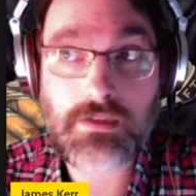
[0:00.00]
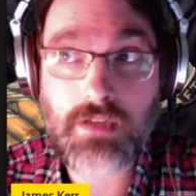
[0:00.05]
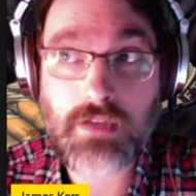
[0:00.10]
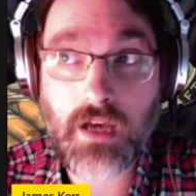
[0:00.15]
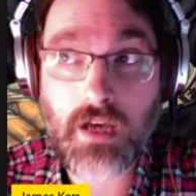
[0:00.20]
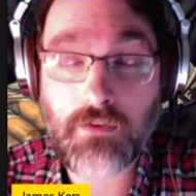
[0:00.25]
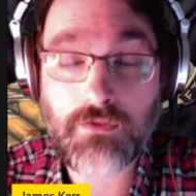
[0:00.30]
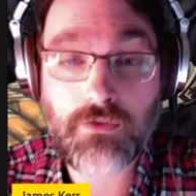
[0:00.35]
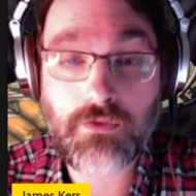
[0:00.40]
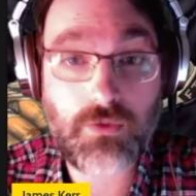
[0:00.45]

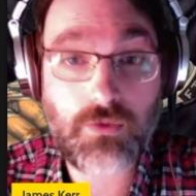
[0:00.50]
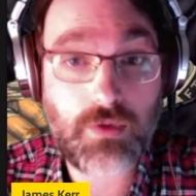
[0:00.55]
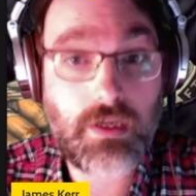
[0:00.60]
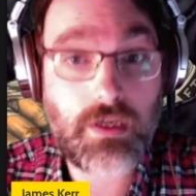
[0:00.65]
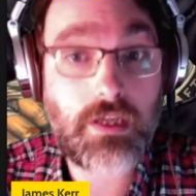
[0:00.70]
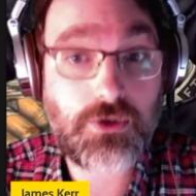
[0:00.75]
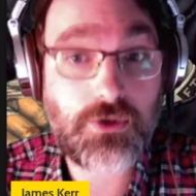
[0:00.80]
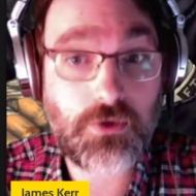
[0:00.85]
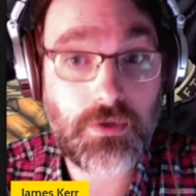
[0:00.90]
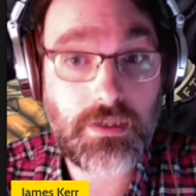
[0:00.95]
tough,
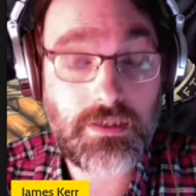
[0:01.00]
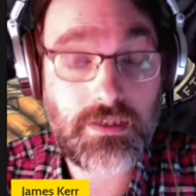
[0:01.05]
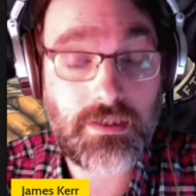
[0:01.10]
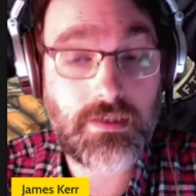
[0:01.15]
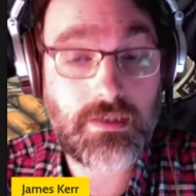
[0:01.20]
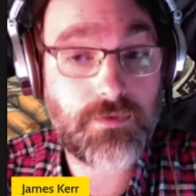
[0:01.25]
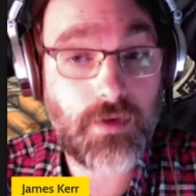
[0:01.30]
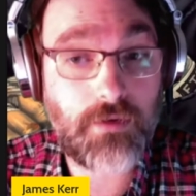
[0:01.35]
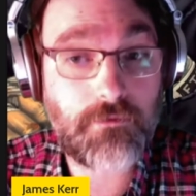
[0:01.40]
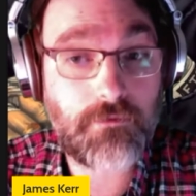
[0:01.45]
gritty choices
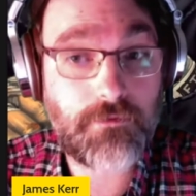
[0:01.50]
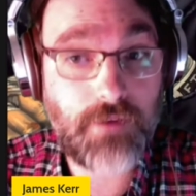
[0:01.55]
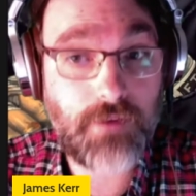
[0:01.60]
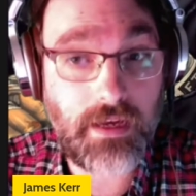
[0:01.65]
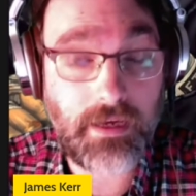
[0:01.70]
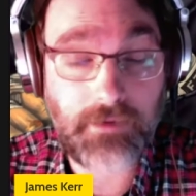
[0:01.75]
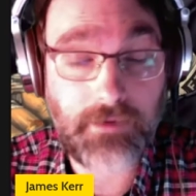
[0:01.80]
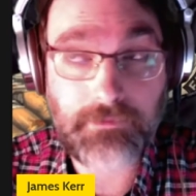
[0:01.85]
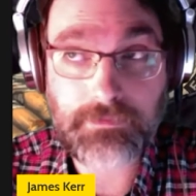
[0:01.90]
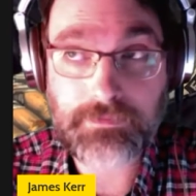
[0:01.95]
from
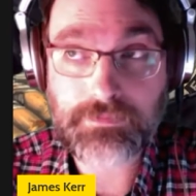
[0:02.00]
fighting,